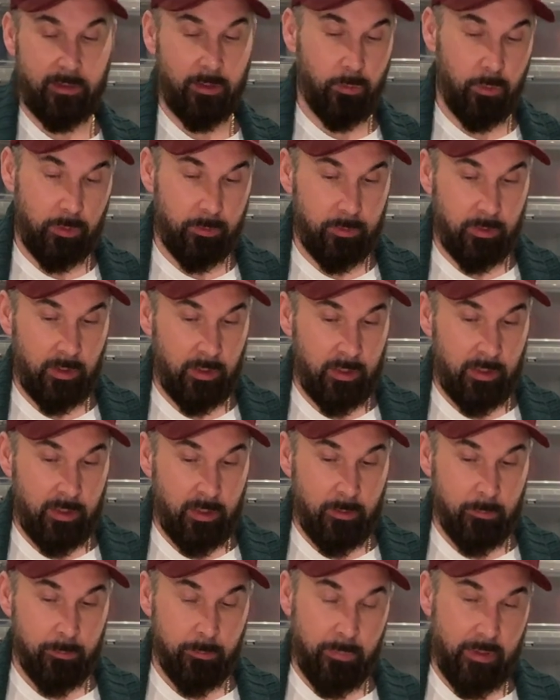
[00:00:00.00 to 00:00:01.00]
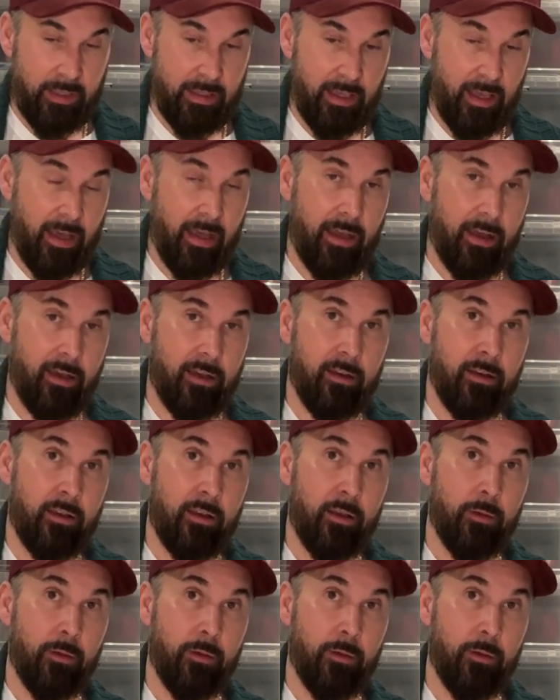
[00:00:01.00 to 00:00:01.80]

They will be a